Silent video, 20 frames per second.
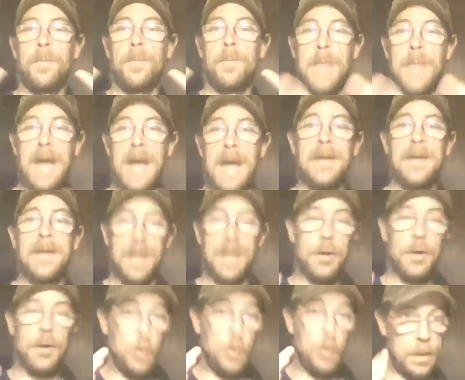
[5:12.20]
That is how
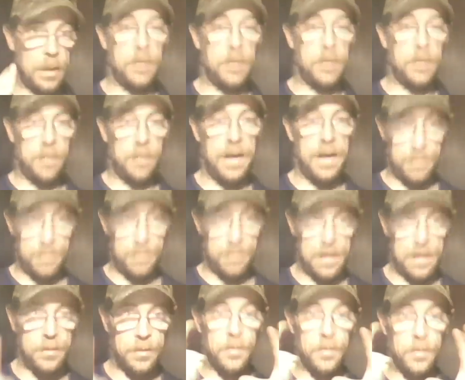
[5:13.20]
you electrify a
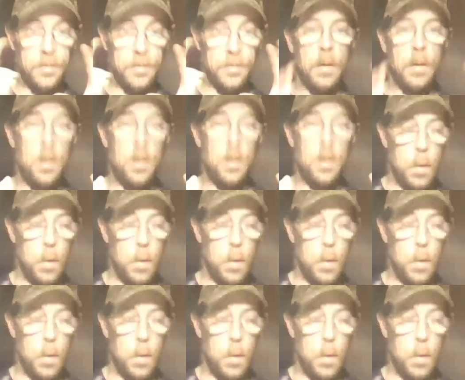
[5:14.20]
fence the right